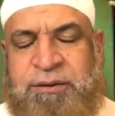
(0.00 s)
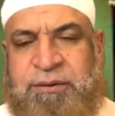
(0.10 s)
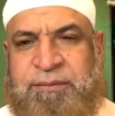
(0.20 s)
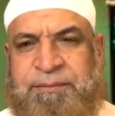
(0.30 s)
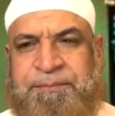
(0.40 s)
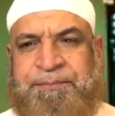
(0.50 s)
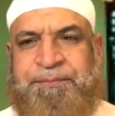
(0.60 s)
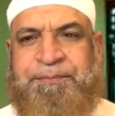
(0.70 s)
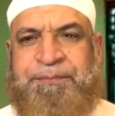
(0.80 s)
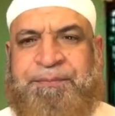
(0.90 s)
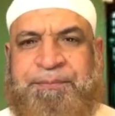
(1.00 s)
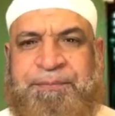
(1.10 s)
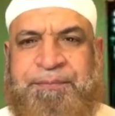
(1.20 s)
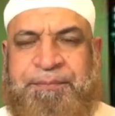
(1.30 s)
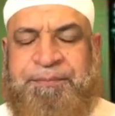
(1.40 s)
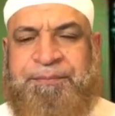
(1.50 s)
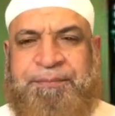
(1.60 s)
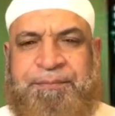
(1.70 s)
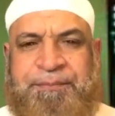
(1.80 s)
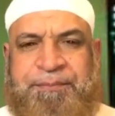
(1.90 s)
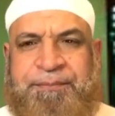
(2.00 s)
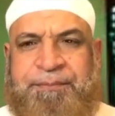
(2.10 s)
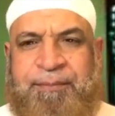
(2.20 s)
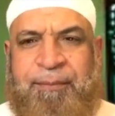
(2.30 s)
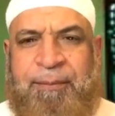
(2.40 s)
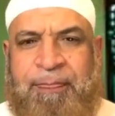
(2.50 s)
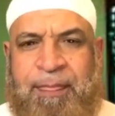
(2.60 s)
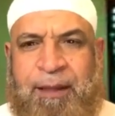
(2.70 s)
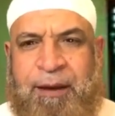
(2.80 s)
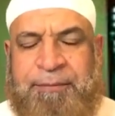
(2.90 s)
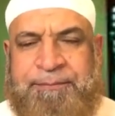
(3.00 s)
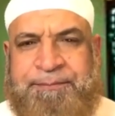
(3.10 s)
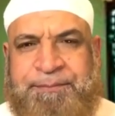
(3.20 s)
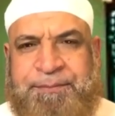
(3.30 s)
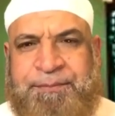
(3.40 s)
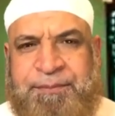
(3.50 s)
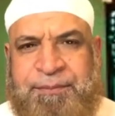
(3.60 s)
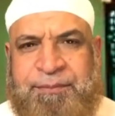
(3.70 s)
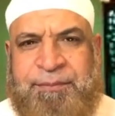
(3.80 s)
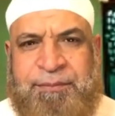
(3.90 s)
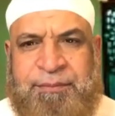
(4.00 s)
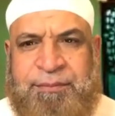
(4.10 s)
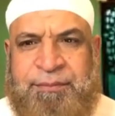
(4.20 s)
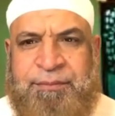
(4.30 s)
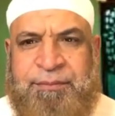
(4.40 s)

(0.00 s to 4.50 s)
This person isn't speaking.